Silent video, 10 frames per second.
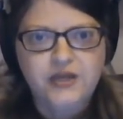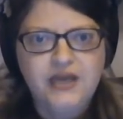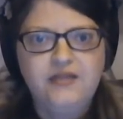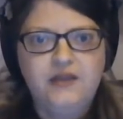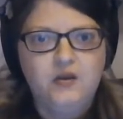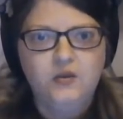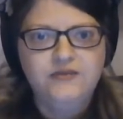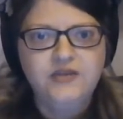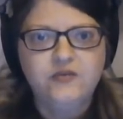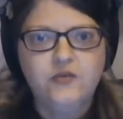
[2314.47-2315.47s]
Again, they only have
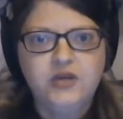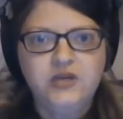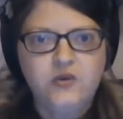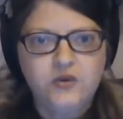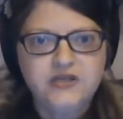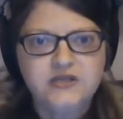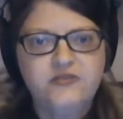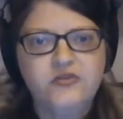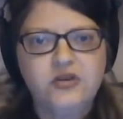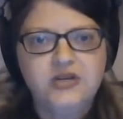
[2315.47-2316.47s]
to give written notice
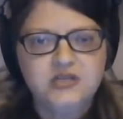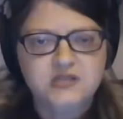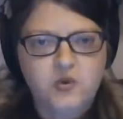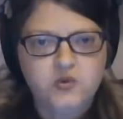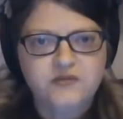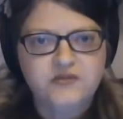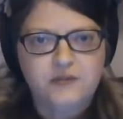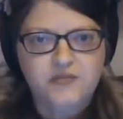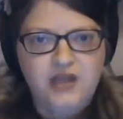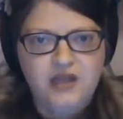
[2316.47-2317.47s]
if they're going to dispose of
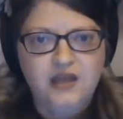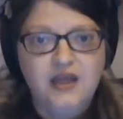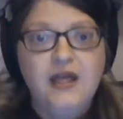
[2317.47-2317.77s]
something